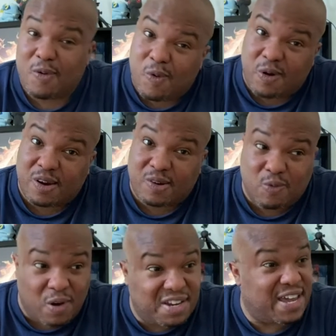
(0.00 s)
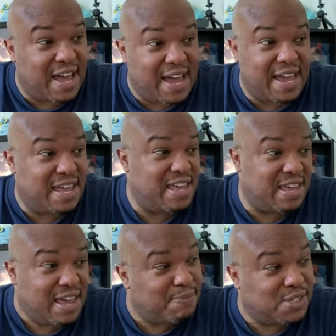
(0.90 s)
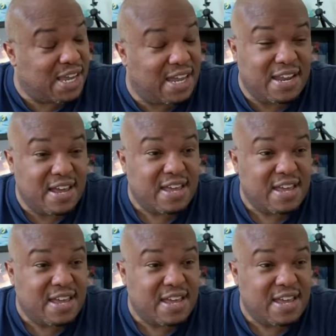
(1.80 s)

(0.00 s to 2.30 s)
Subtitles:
or one guy, he kept saying,